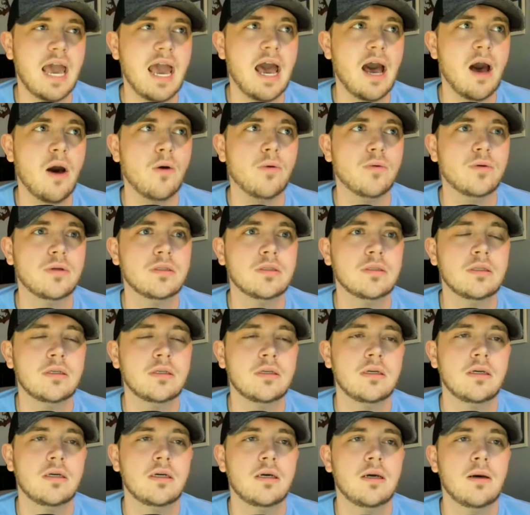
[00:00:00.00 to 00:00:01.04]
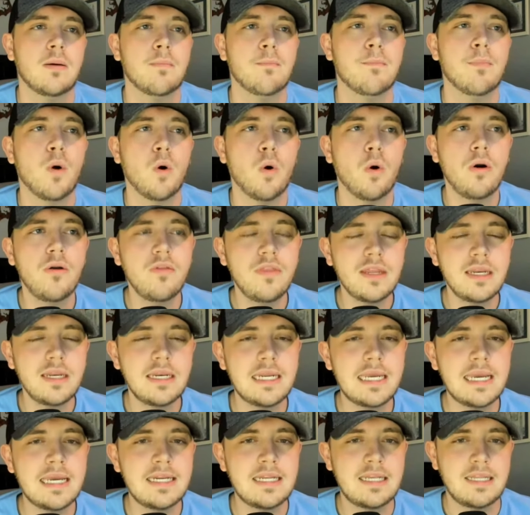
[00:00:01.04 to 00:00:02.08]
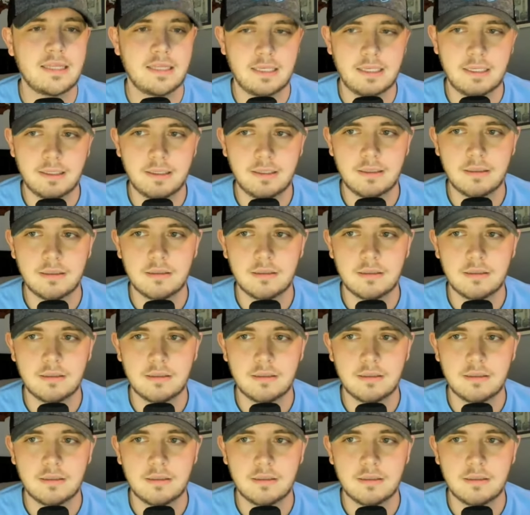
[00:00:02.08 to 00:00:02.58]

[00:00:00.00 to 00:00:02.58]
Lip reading: out more than anything